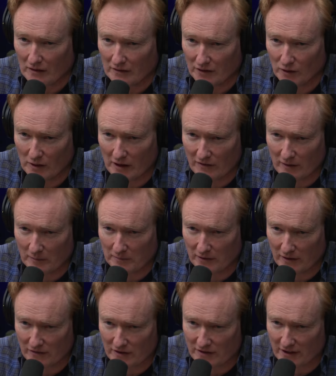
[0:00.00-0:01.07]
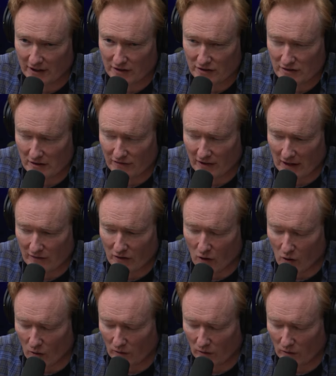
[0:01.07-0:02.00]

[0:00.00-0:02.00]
You have a you have to dig yourself out of a hole